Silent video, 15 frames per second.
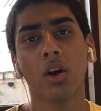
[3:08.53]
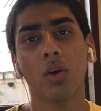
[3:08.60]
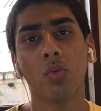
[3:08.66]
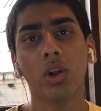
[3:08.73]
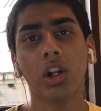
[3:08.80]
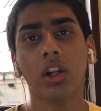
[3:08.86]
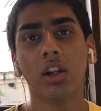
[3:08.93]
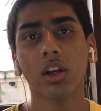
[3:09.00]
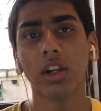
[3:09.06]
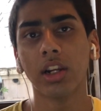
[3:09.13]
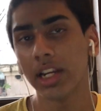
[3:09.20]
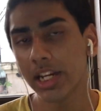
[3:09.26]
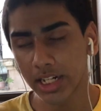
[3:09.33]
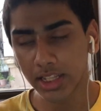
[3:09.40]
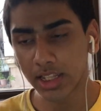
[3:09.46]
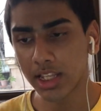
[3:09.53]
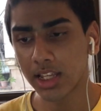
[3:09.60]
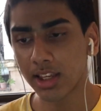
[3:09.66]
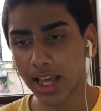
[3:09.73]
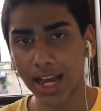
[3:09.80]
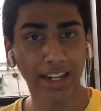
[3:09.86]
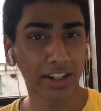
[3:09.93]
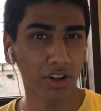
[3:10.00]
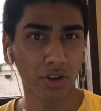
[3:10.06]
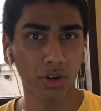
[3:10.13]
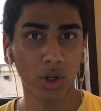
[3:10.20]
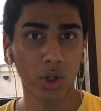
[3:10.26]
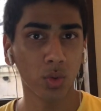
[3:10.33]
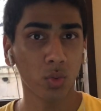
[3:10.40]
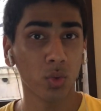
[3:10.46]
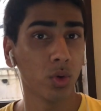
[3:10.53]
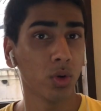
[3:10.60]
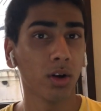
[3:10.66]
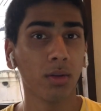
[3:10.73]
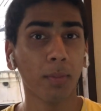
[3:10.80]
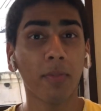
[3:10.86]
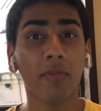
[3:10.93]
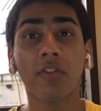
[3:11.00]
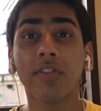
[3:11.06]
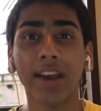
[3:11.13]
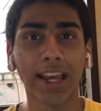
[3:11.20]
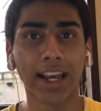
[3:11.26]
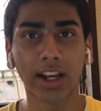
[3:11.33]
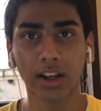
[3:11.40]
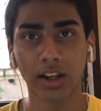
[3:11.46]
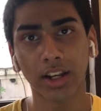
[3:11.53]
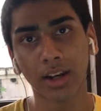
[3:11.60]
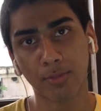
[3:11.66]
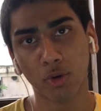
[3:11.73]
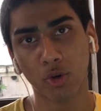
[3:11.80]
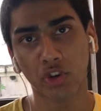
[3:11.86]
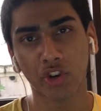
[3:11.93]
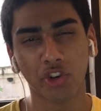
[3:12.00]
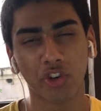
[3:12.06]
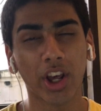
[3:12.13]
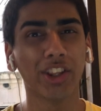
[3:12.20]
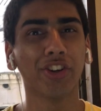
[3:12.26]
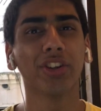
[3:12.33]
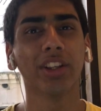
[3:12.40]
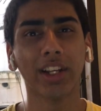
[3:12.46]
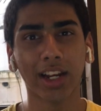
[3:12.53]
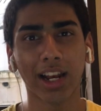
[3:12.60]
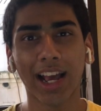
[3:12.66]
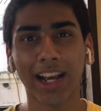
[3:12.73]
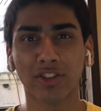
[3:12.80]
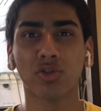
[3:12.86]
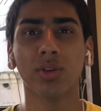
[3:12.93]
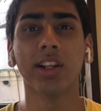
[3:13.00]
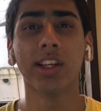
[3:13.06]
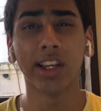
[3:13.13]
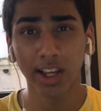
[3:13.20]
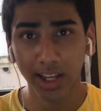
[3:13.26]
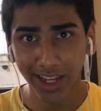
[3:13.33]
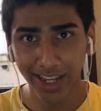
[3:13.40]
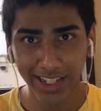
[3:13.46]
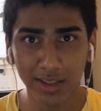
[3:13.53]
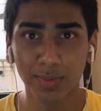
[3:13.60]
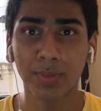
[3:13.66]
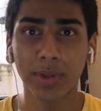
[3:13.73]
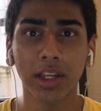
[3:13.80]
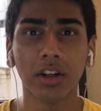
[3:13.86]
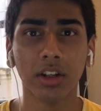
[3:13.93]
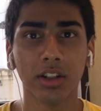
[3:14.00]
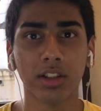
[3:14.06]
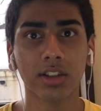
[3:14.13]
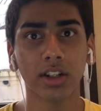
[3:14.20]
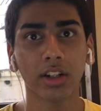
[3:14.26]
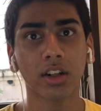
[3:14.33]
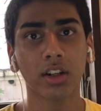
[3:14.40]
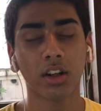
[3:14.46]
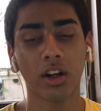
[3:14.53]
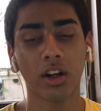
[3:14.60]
will lead the actor to fake an emotion rather than actually experience it.